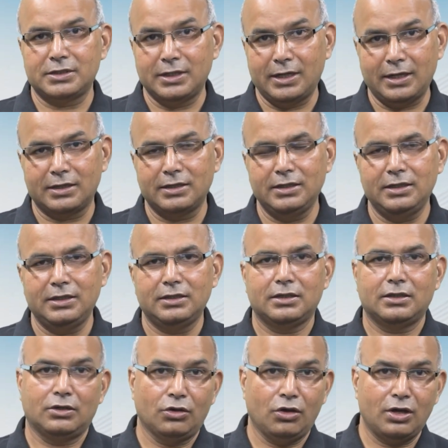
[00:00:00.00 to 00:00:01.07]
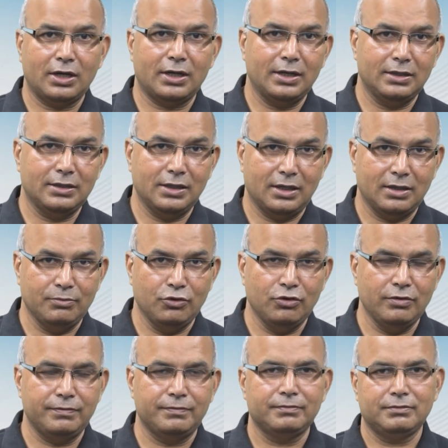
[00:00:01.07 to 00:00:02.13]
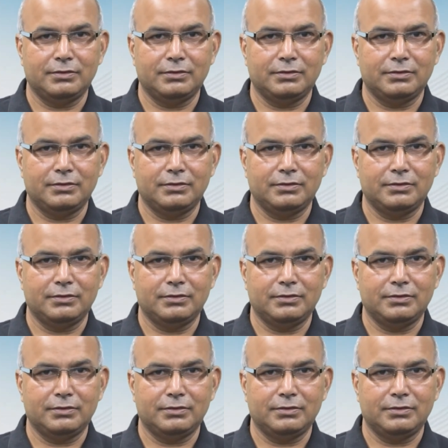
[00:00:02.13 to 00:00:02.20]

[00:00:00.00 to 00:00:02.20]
directly, nor can they remove.